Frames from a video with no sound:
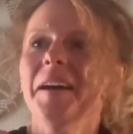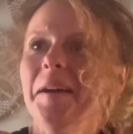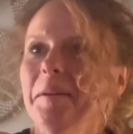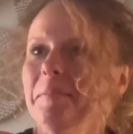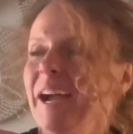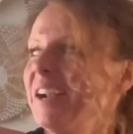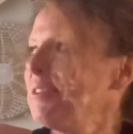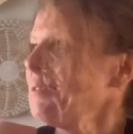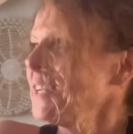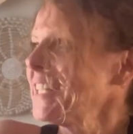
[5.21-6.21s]
I
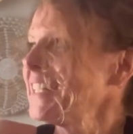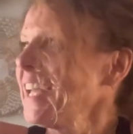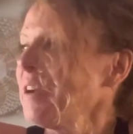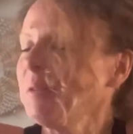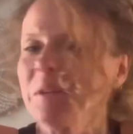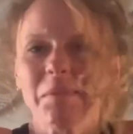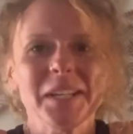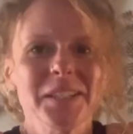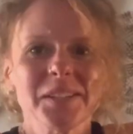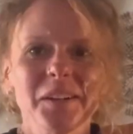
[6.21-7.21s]
don't want to say when
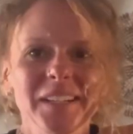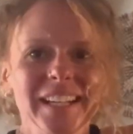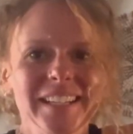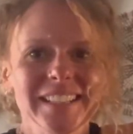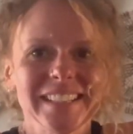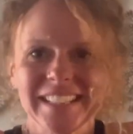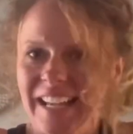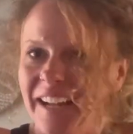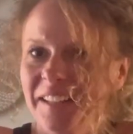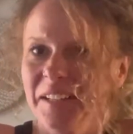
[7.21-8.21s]
my start date is
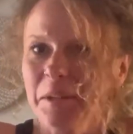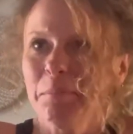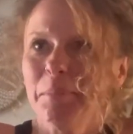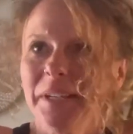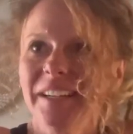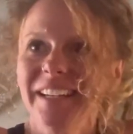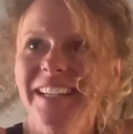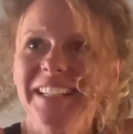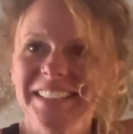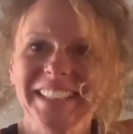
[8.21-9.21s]
exactly,
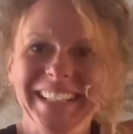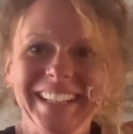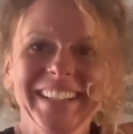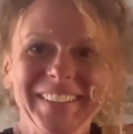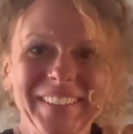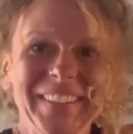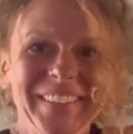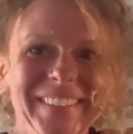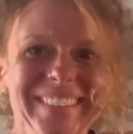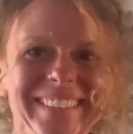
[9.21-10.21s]
but it's getting
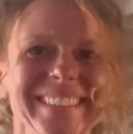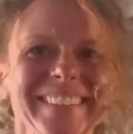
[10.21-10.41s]
close.